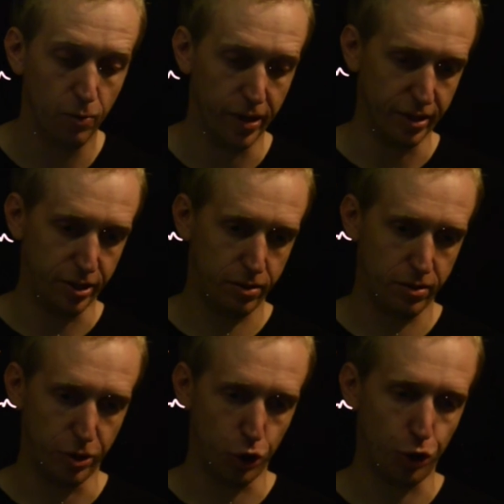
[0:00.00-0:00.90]
where the,
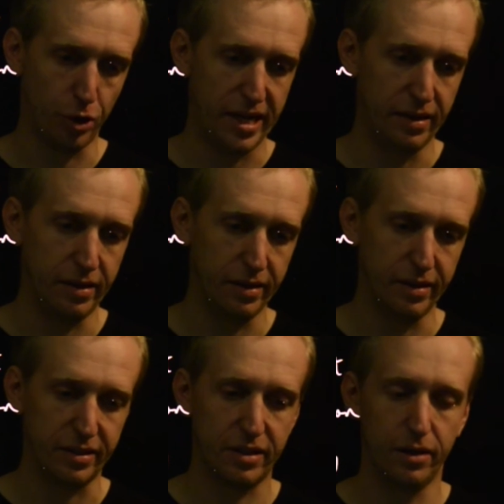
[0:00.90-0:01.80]
the trend
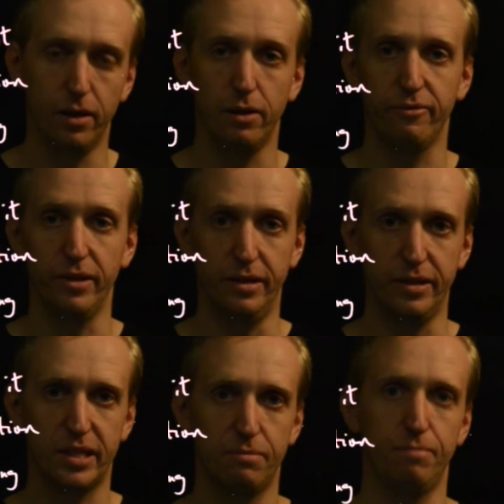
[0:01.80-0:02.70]
in this curve
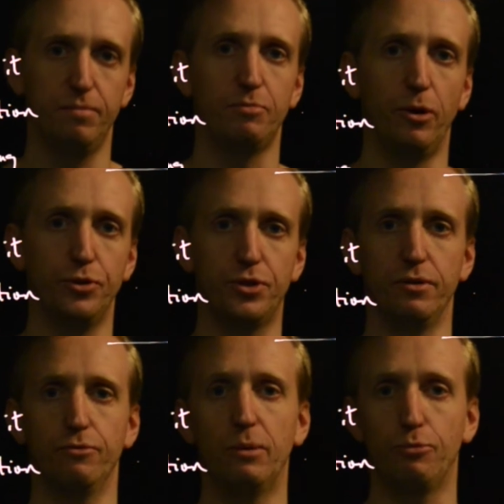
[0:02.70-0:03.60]
is supposed
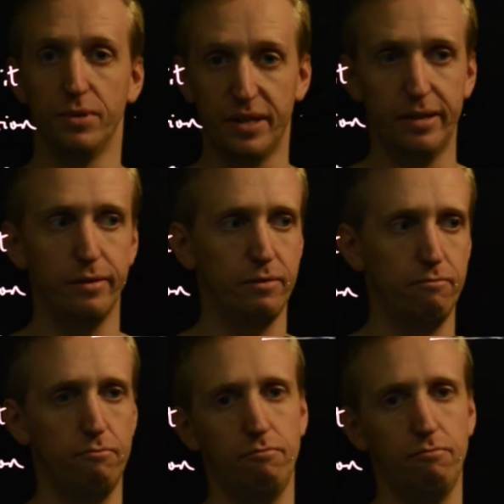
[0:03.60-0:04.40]
to represent